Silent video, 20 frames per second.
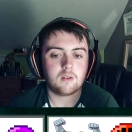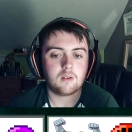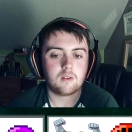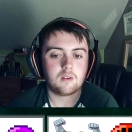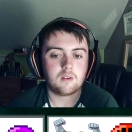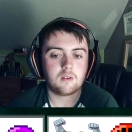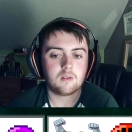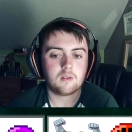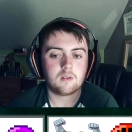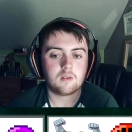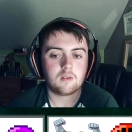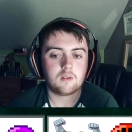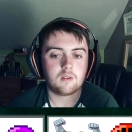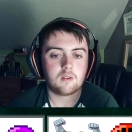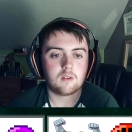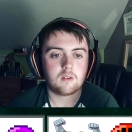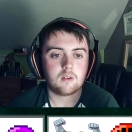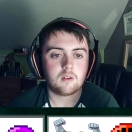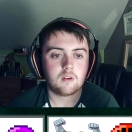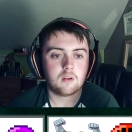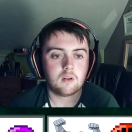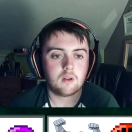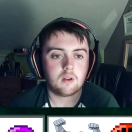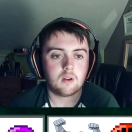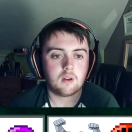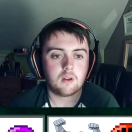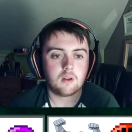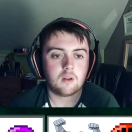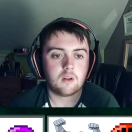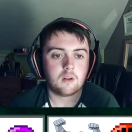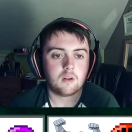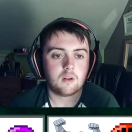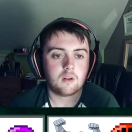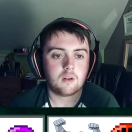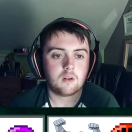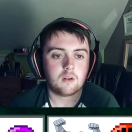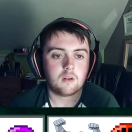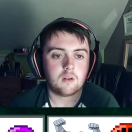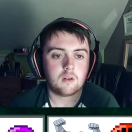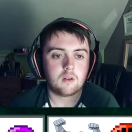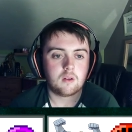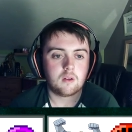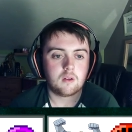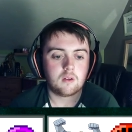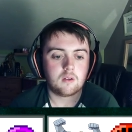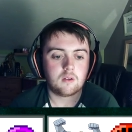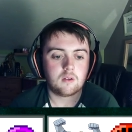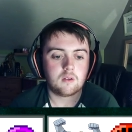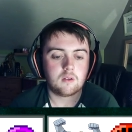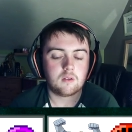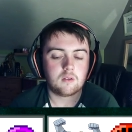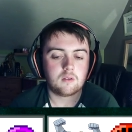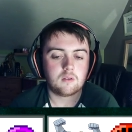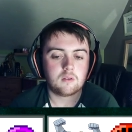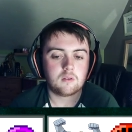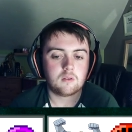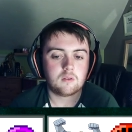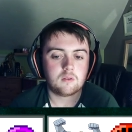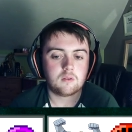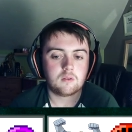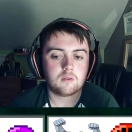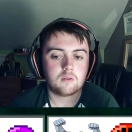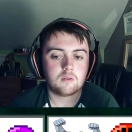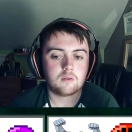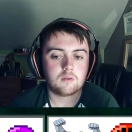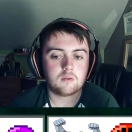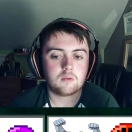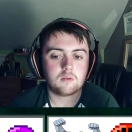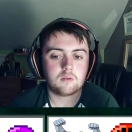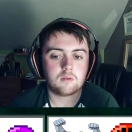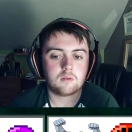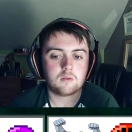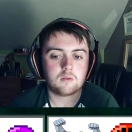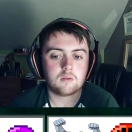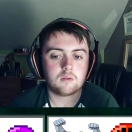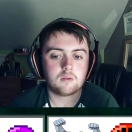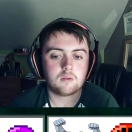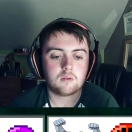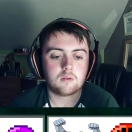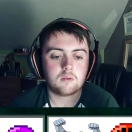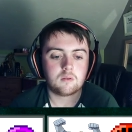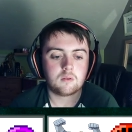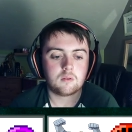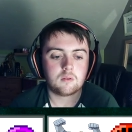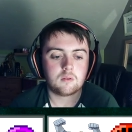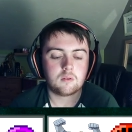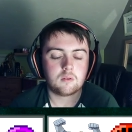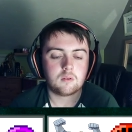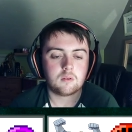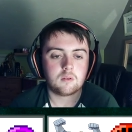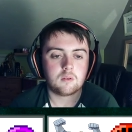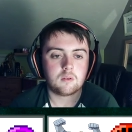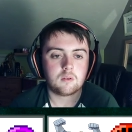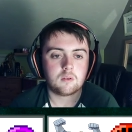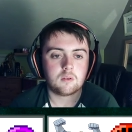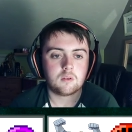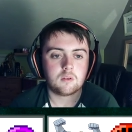Nothing is said.